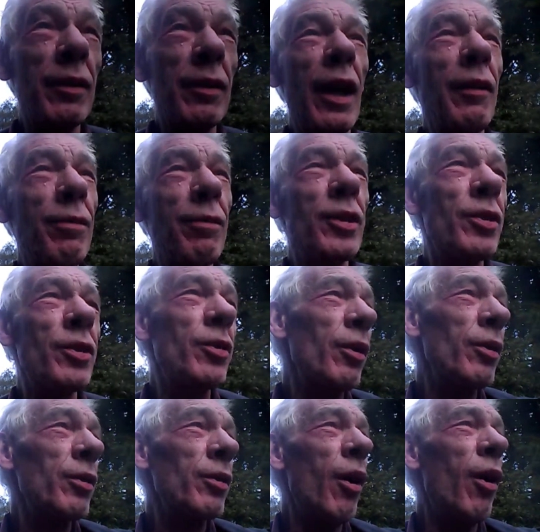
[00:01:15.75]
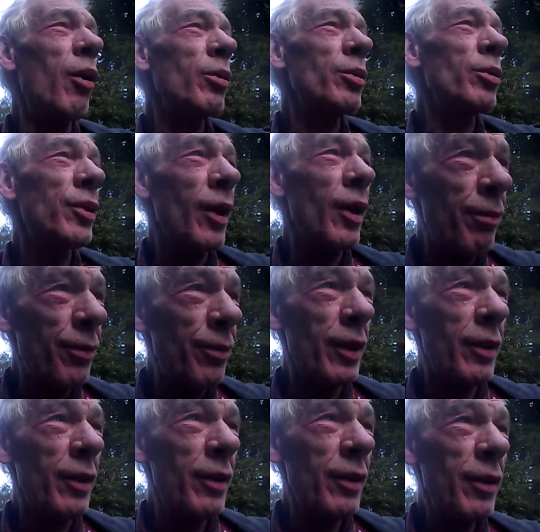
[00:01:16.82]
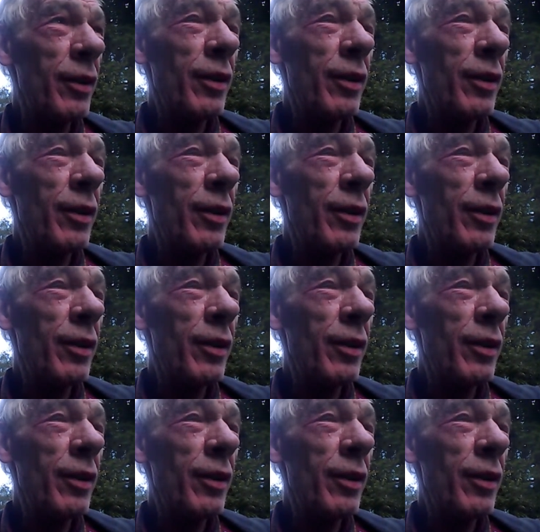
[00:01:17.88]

life is not all suffering.